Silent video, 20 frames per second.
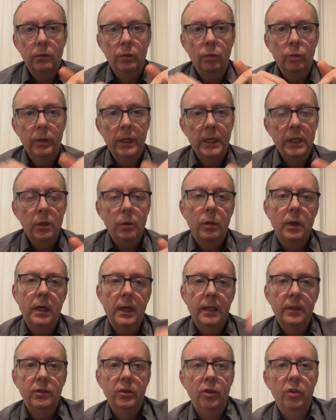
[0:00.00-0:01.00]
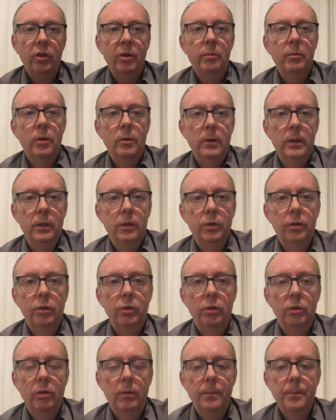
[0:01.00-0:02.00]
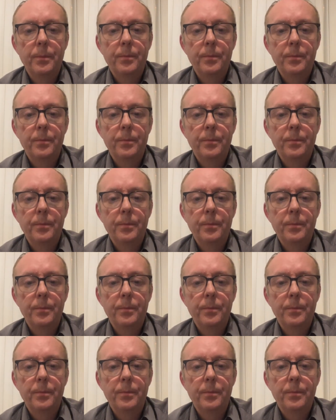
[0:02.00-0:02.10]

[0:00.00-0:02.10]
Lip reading: where you are to somewhere else.